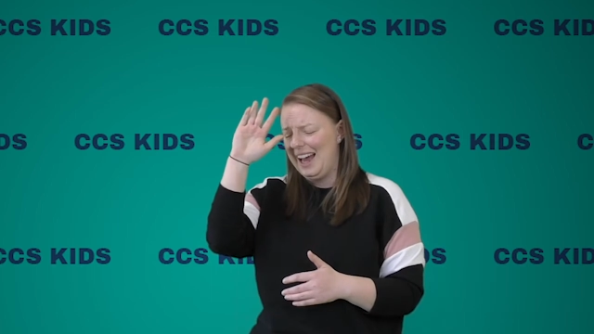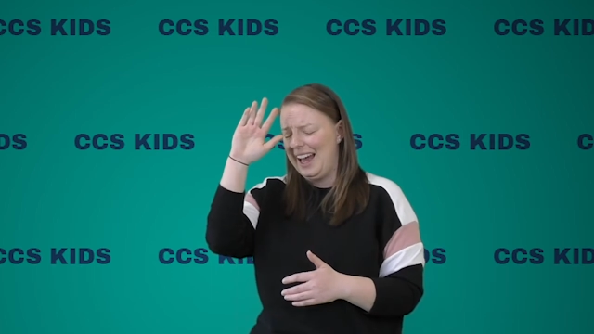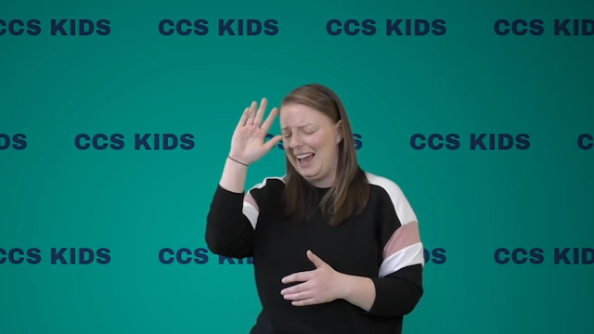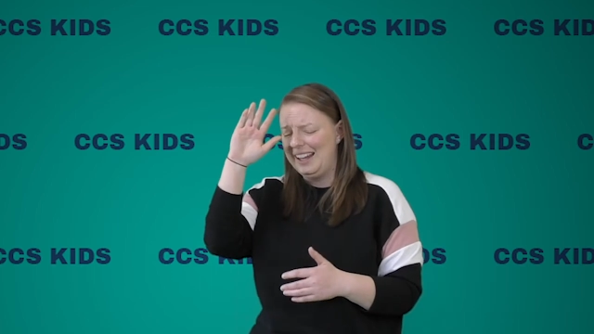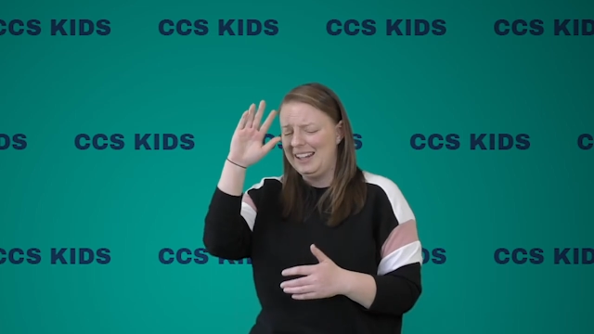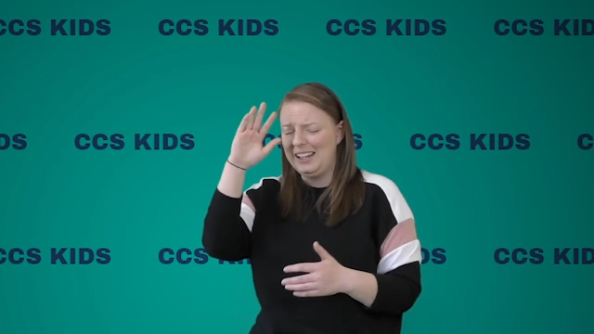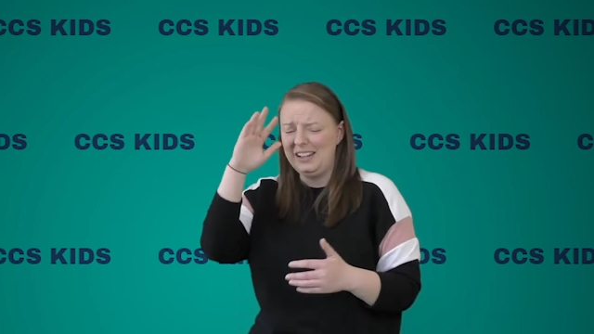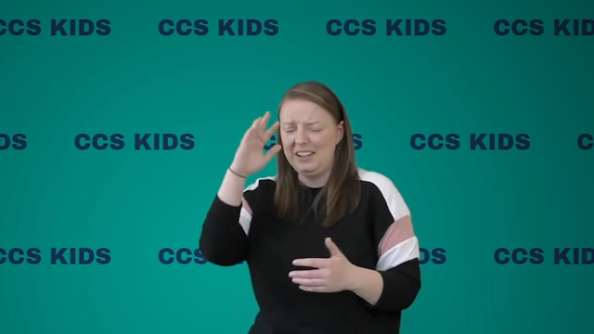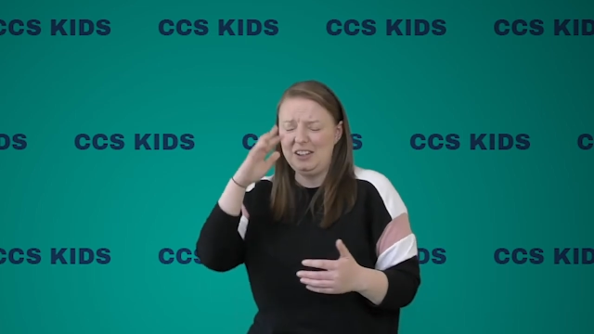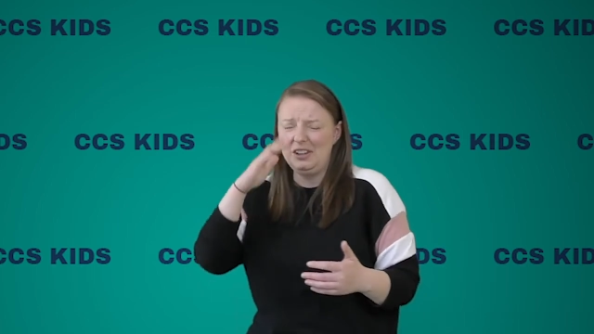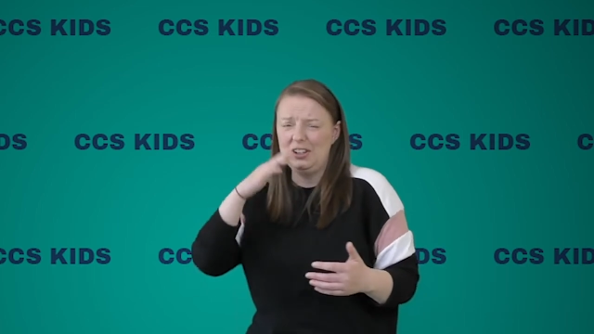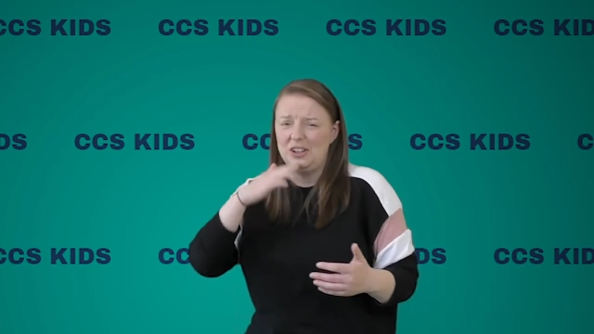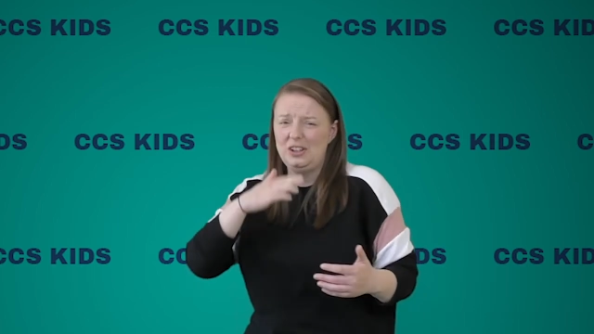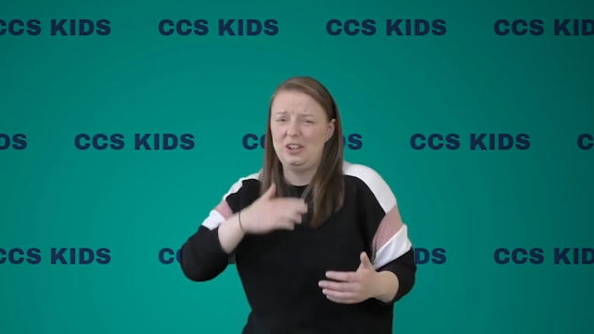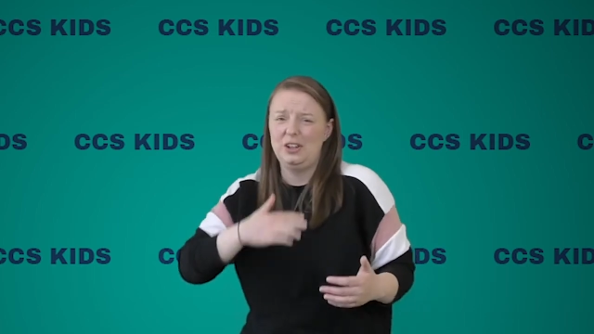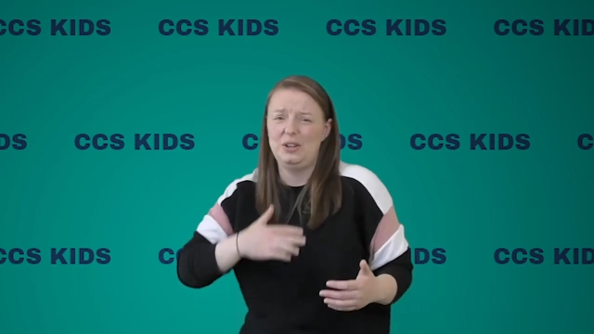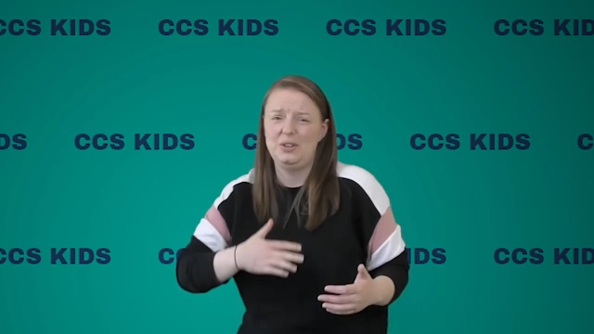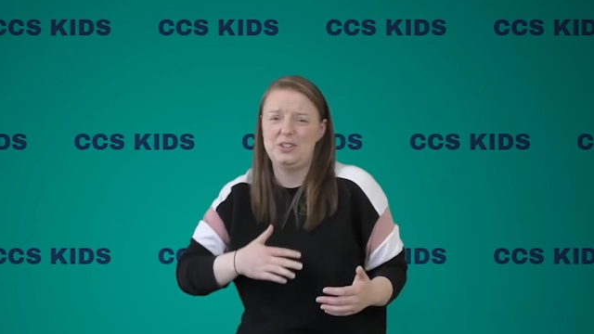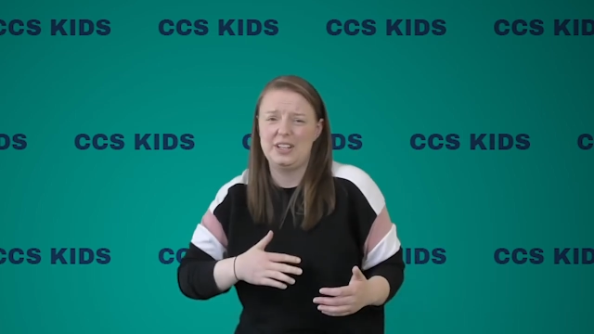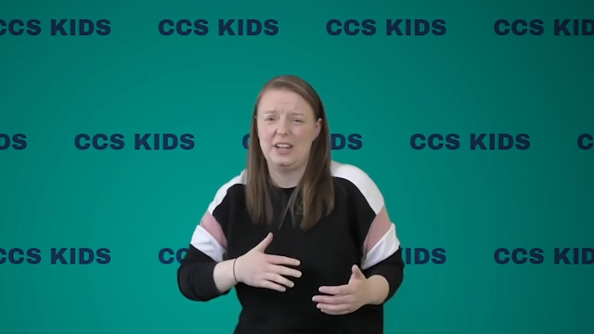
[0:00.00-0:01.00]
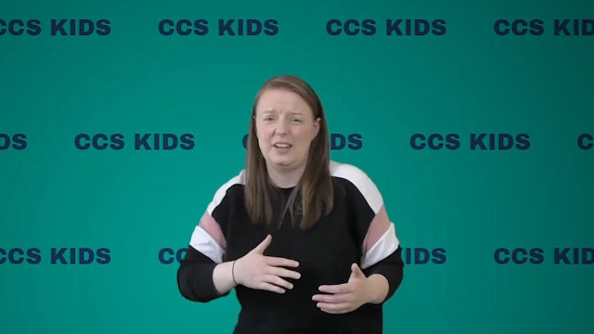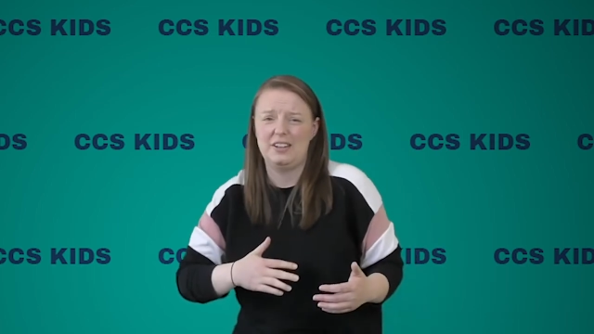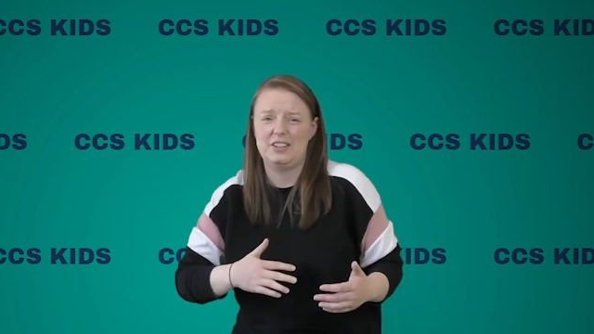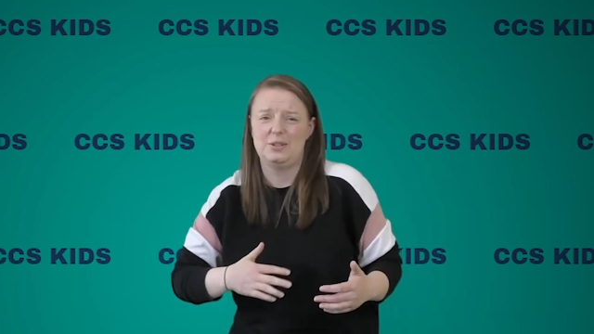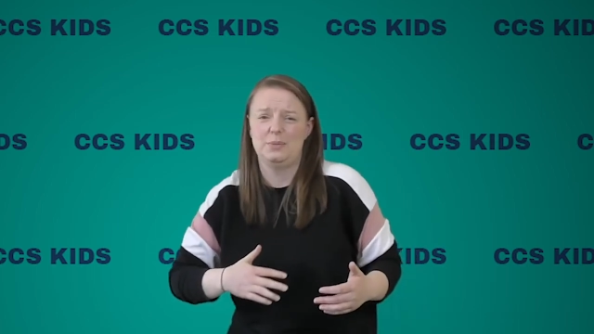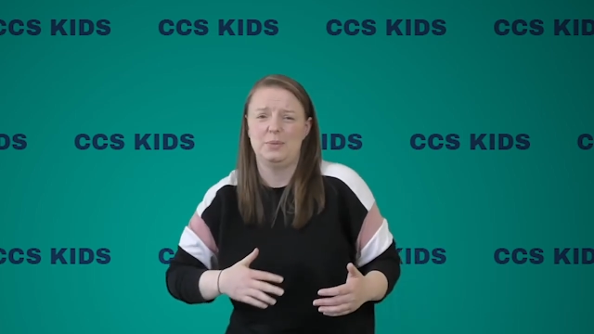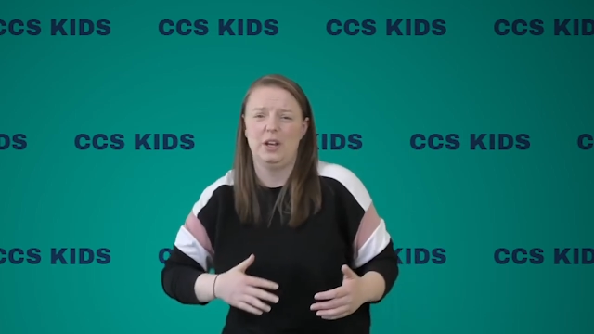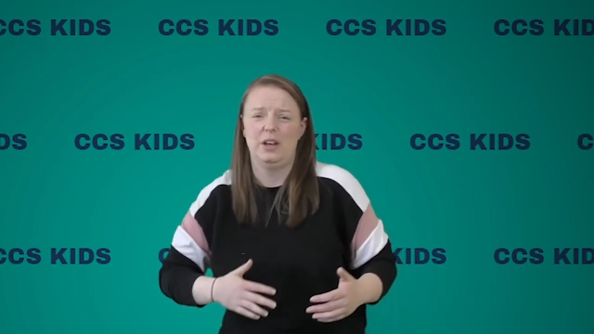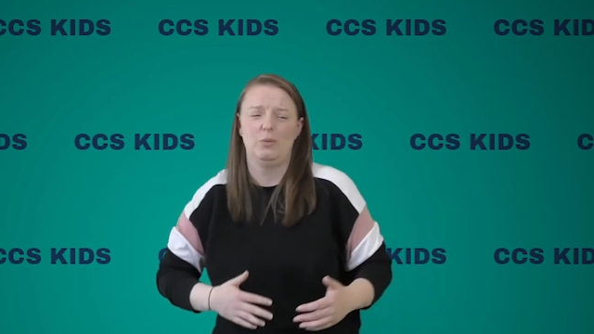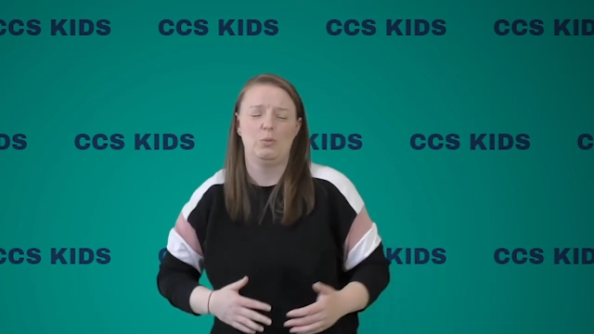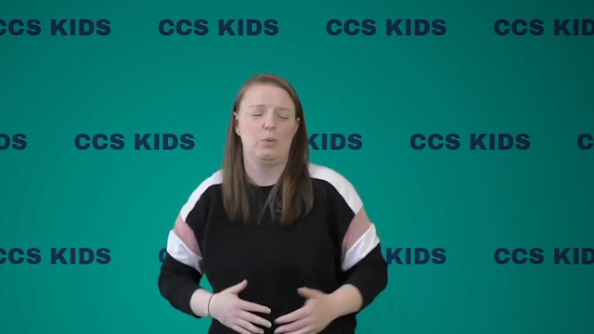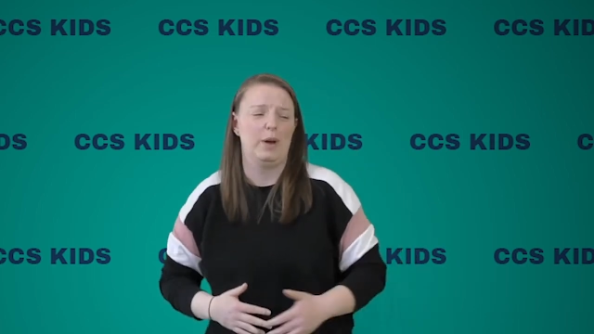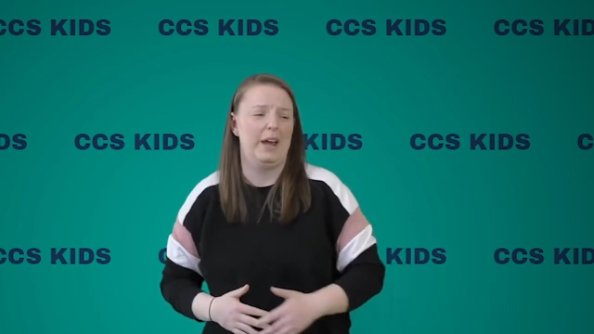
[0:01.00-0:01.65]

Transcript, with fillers: And then in the New Testament,